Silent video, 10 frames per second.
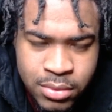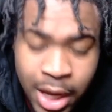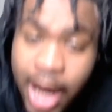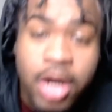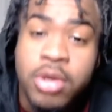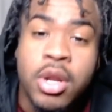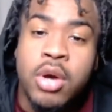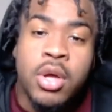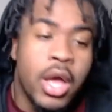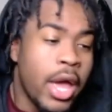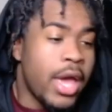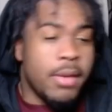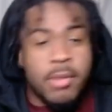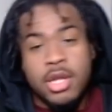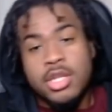I don't know. Hey,
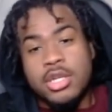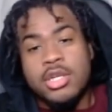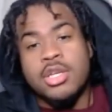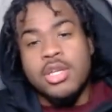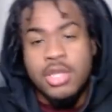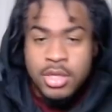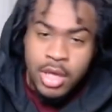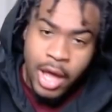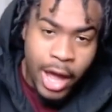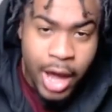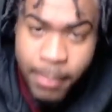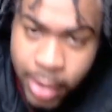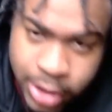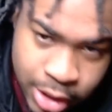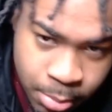bro, look. I ain't
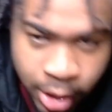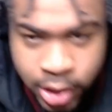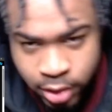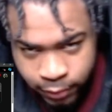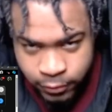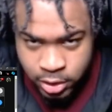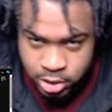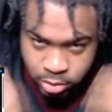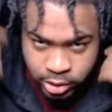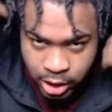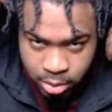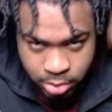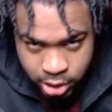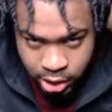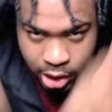about to get in my damn feelings on camera, nigga.